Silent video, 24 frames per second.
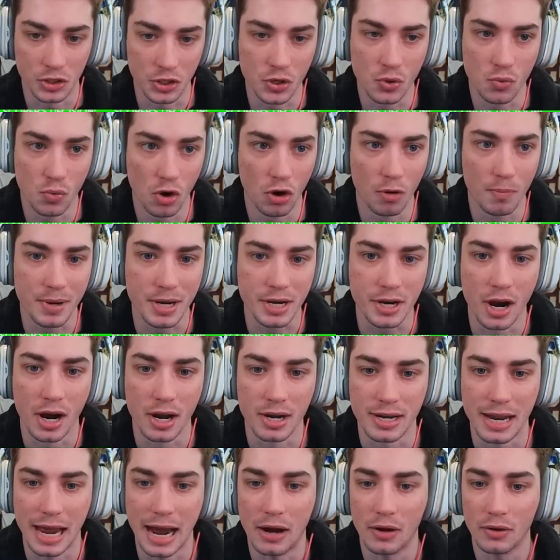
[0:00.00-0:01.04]
You will be
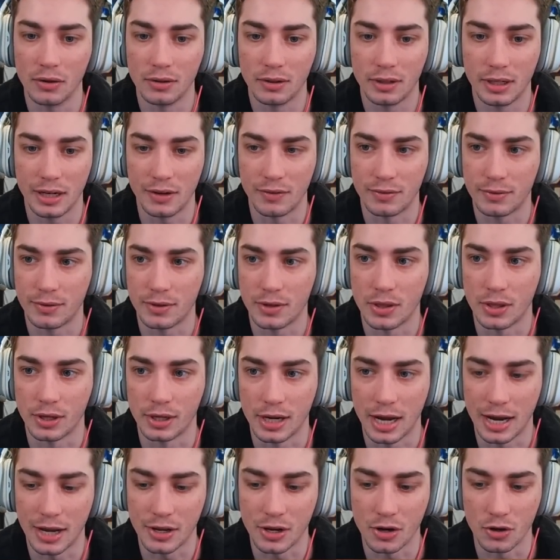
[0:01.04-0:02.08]
gunned out if the
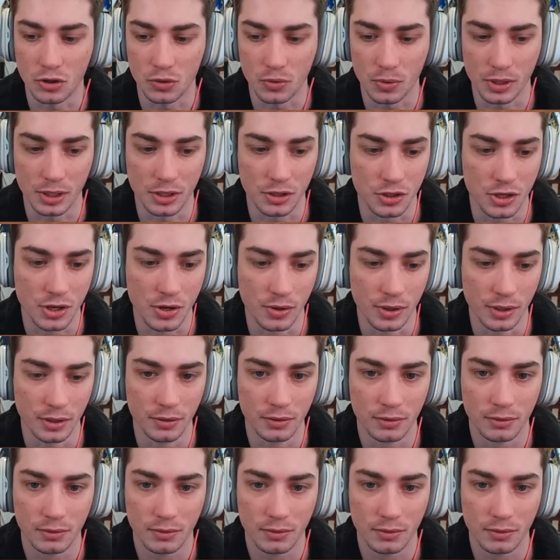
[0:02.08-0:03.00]
guy knows what he's doing.